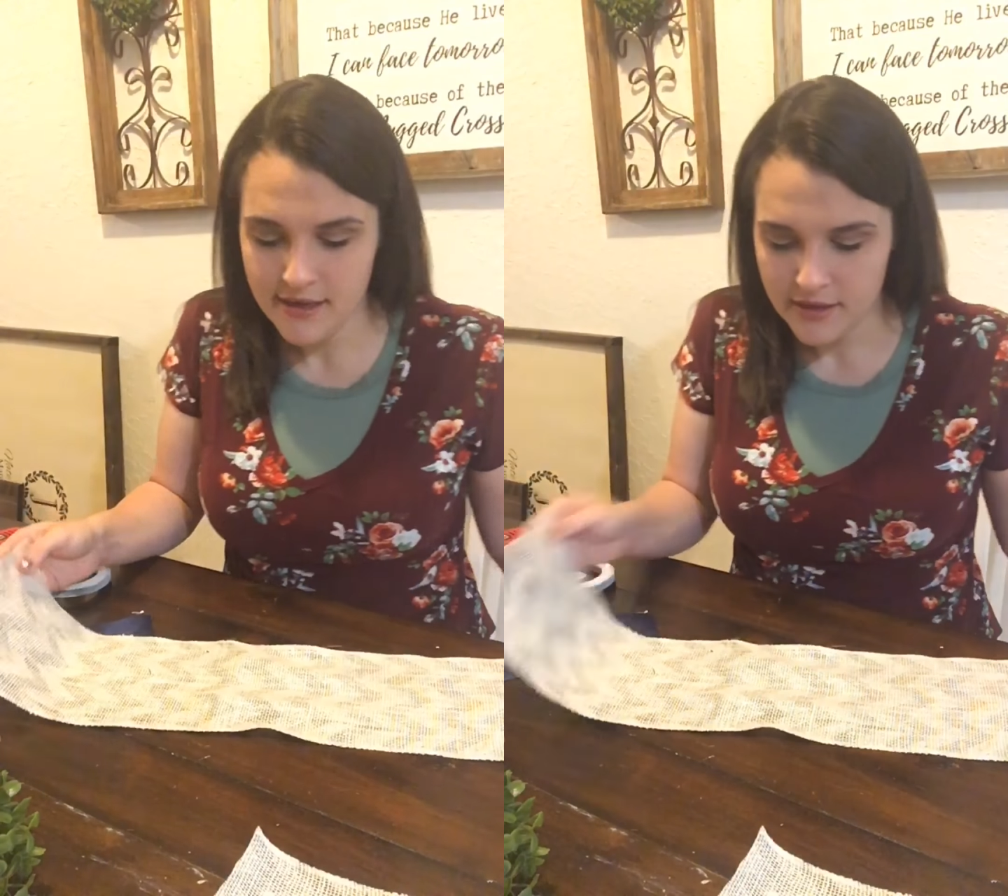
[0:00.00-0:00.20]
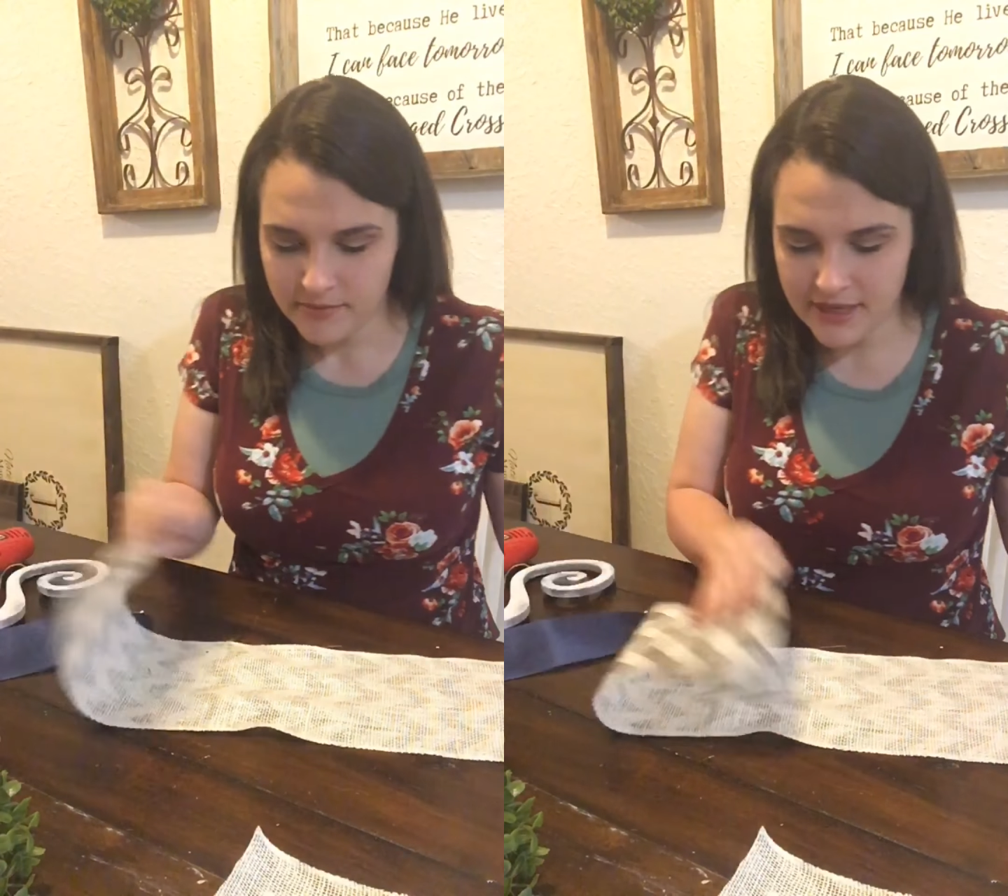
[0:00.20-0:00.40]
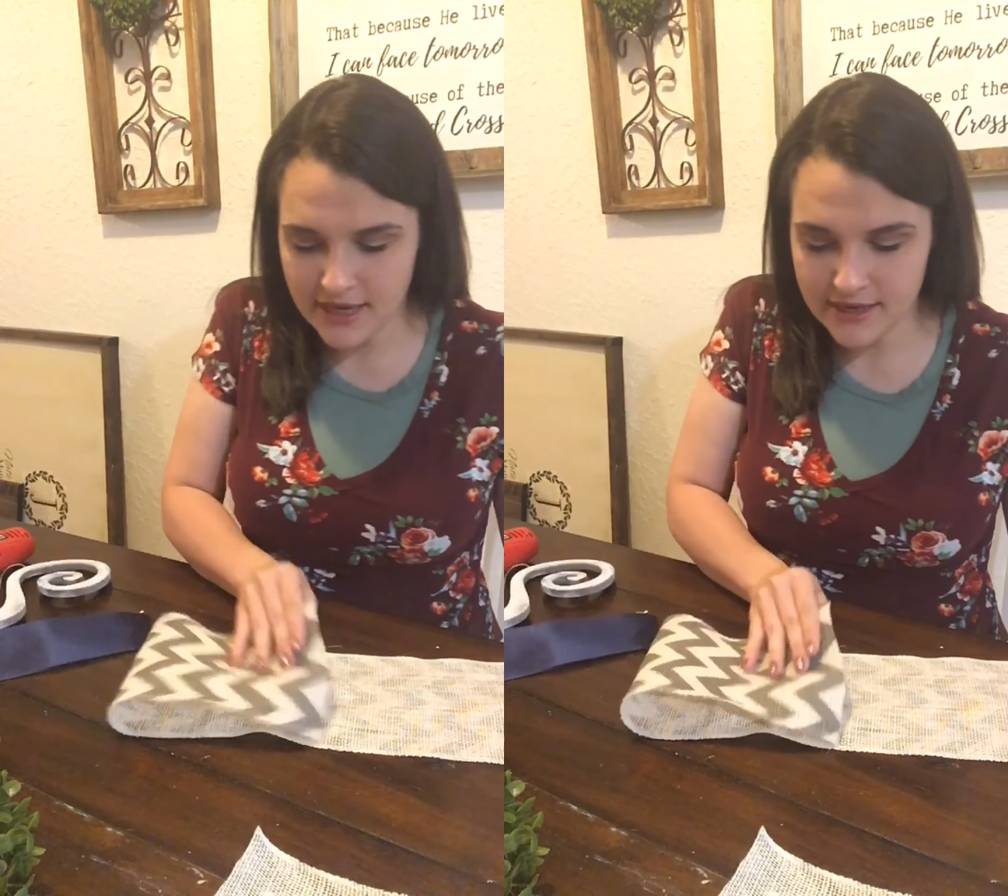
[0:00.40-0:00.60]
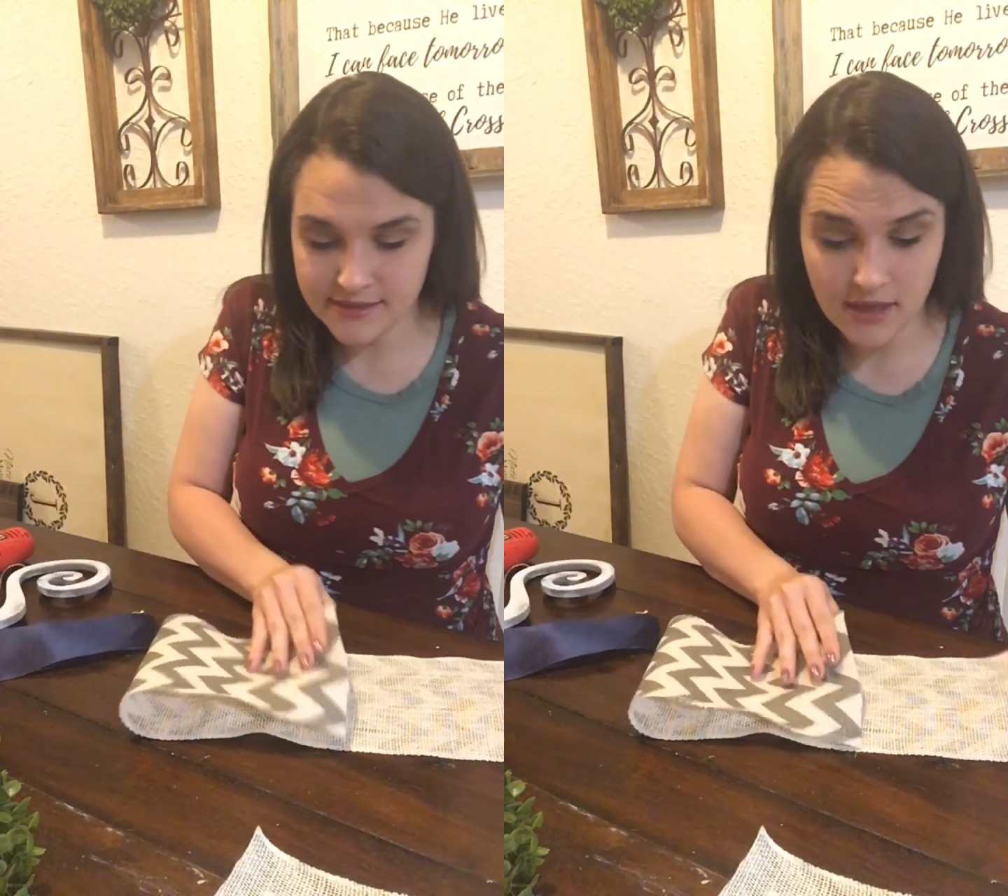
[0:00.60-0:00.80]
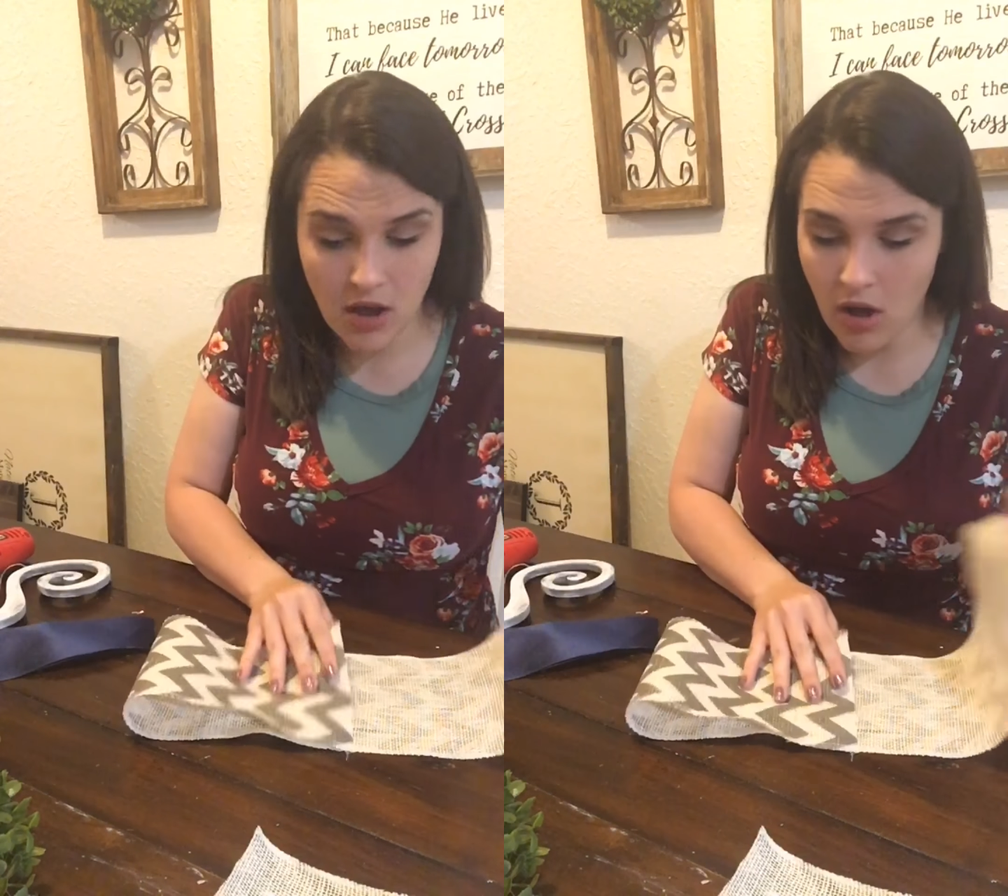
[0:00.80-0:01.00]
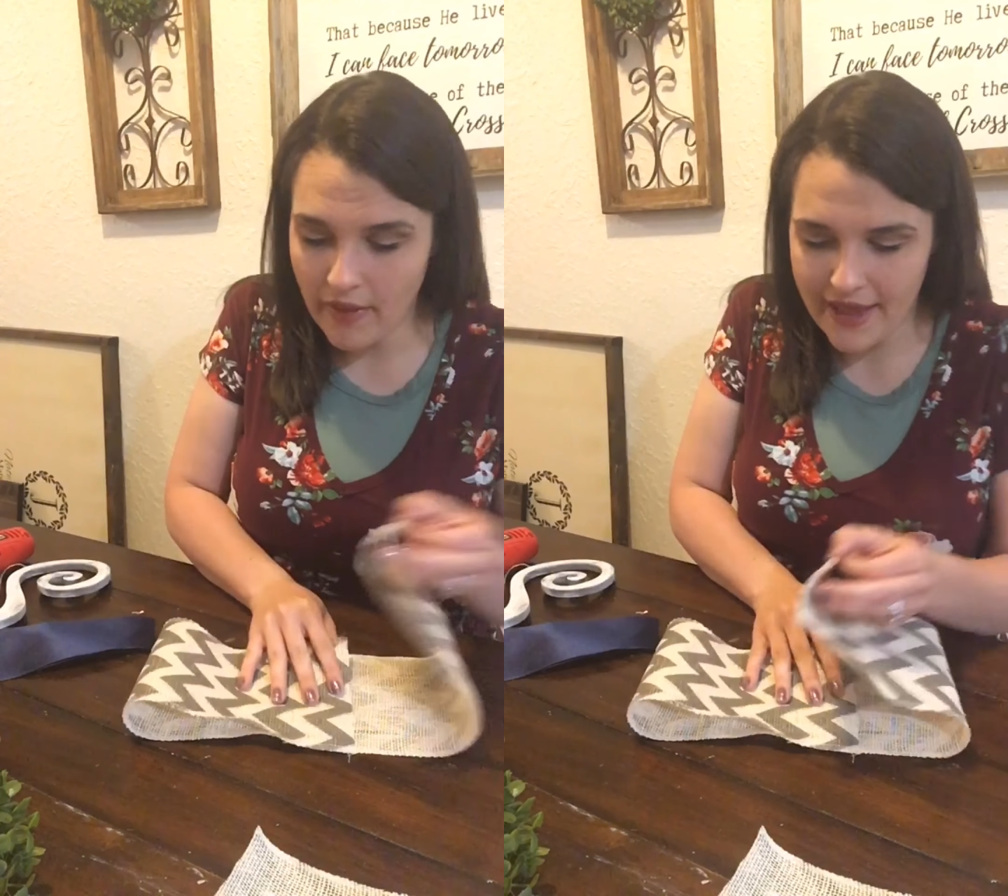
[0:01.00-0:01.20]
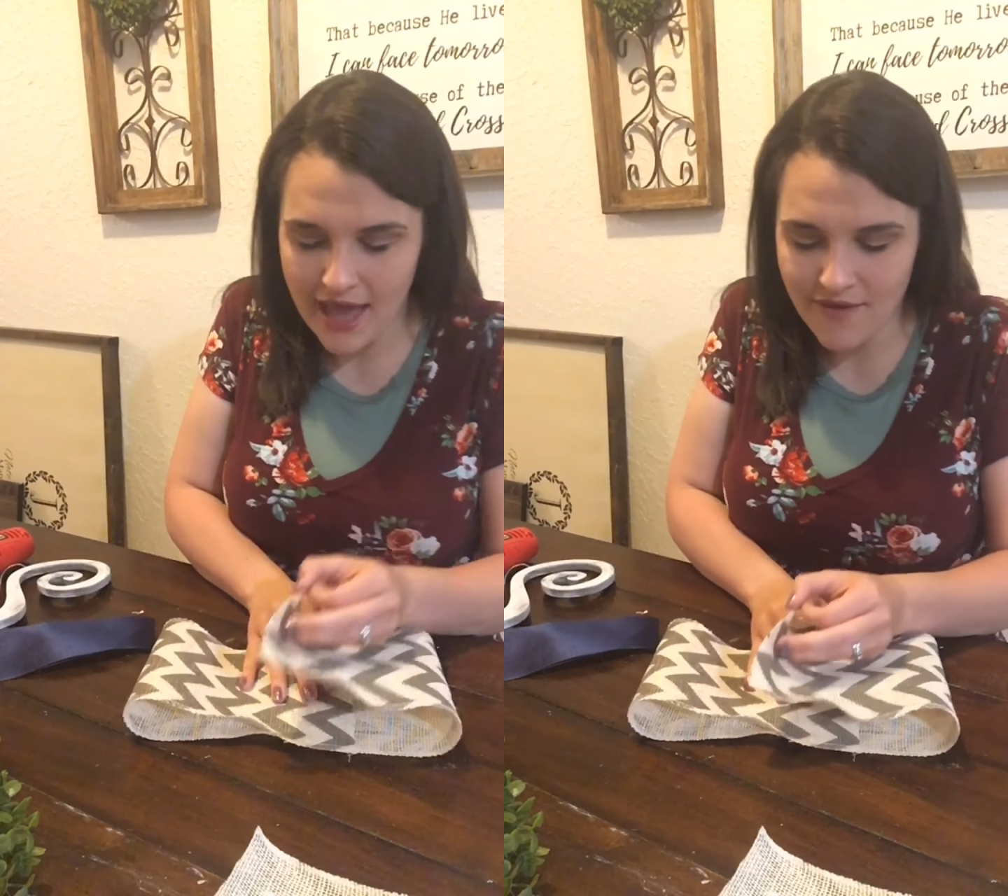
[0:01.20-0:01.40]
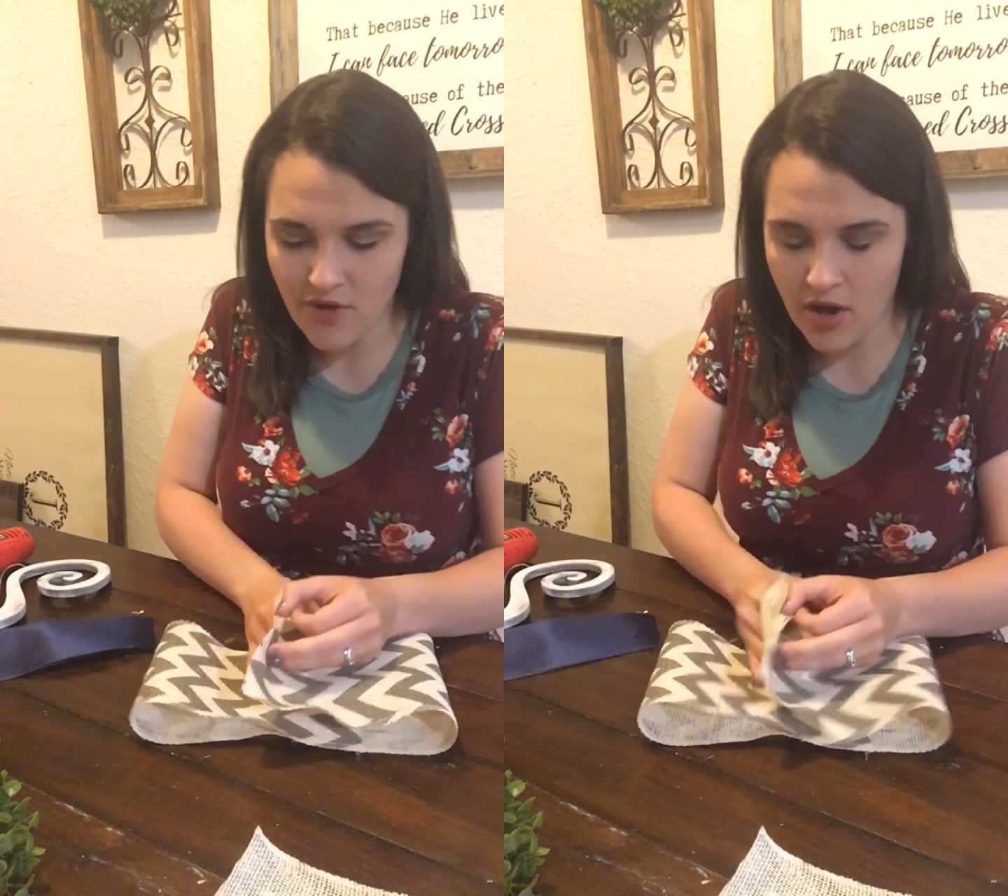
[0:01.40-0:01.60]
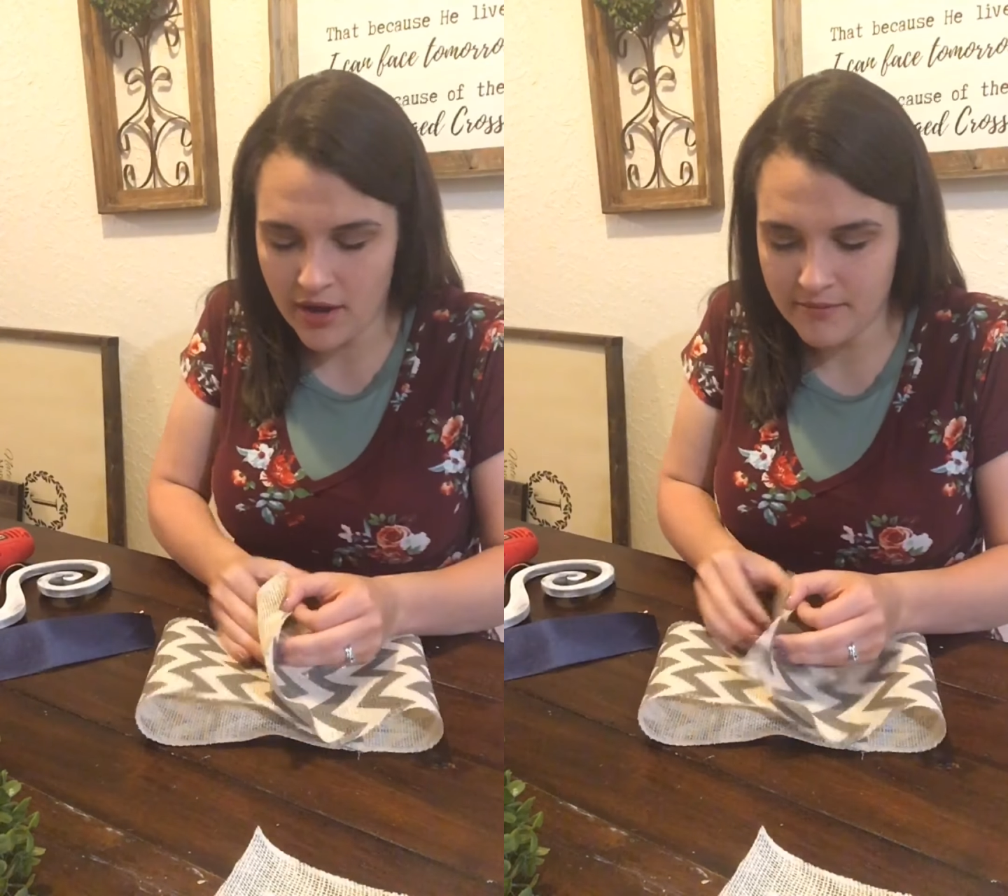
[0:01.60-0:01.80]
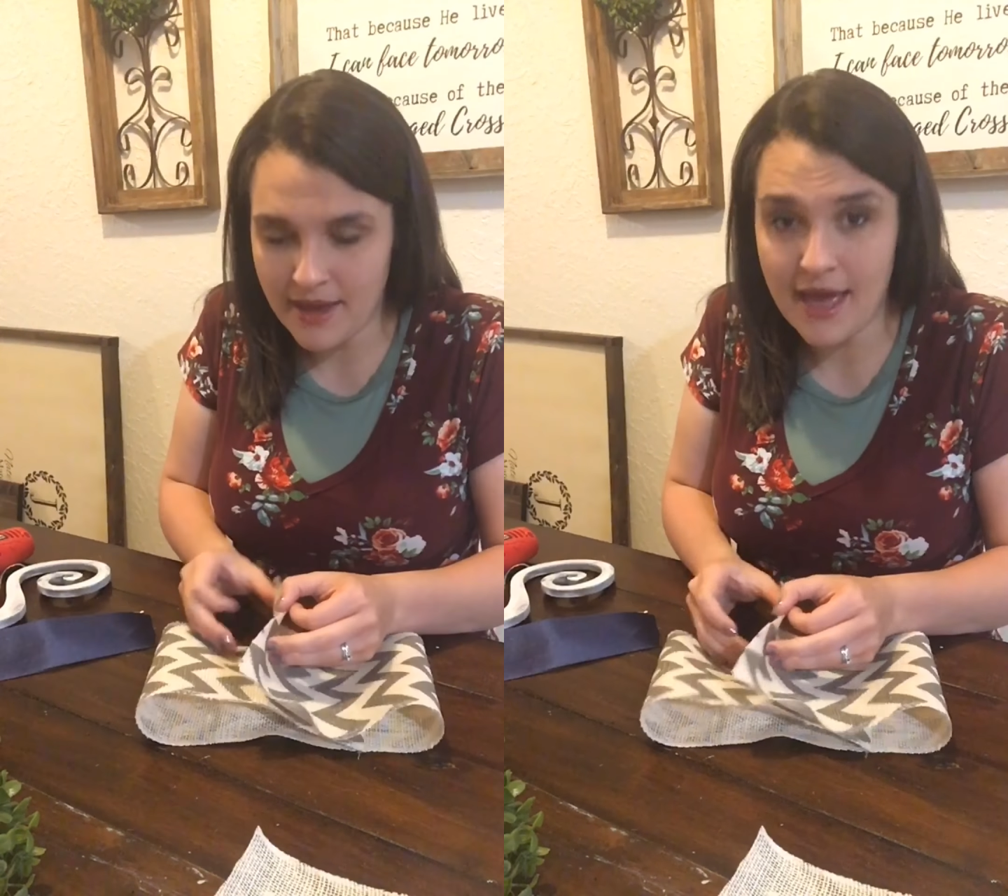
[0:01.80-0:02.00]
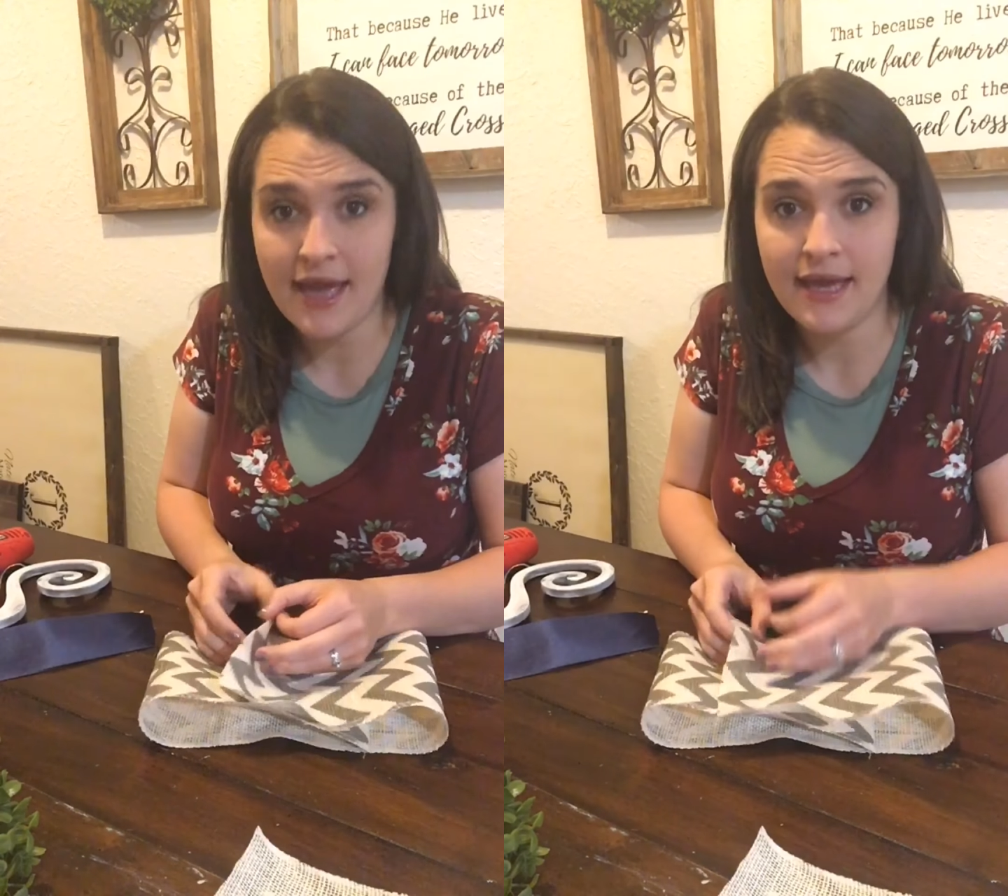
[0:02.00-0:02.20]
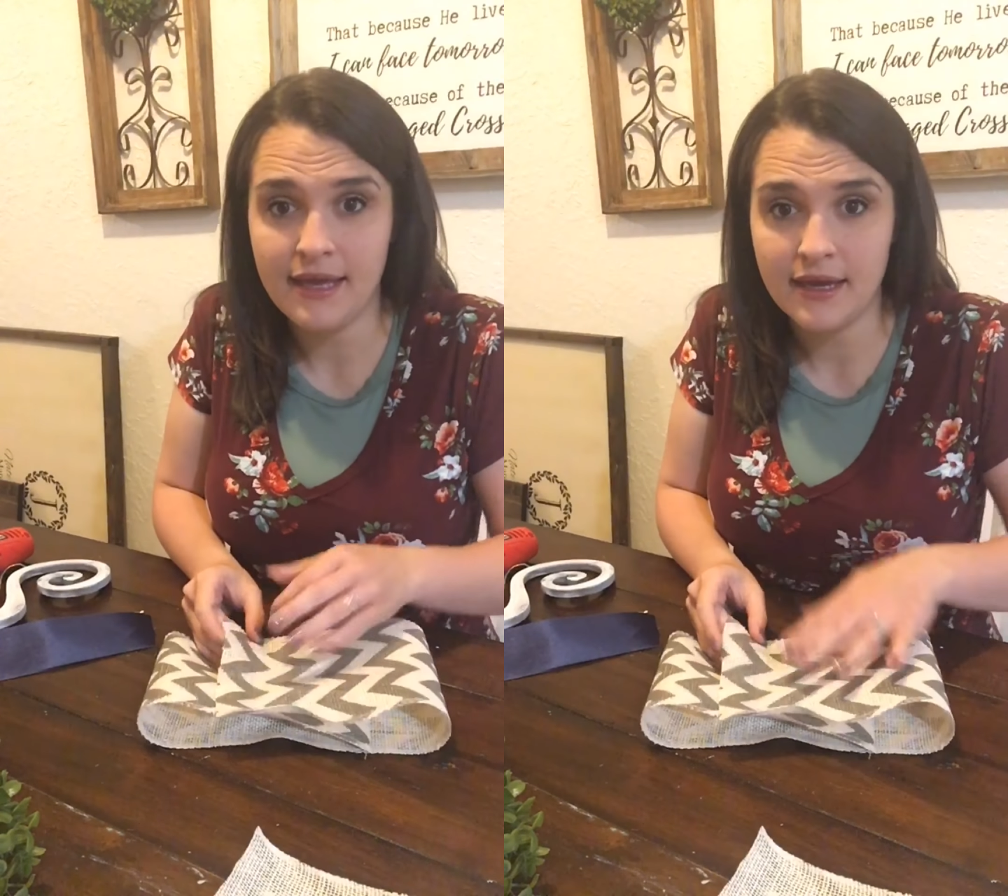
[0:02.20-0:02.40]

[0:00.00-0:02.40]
because all I have on my,